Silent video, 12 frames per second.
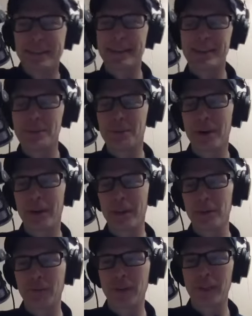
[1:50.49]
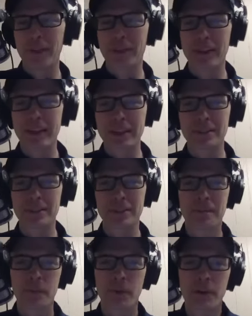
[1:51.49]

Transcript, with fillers: and do all those fun things what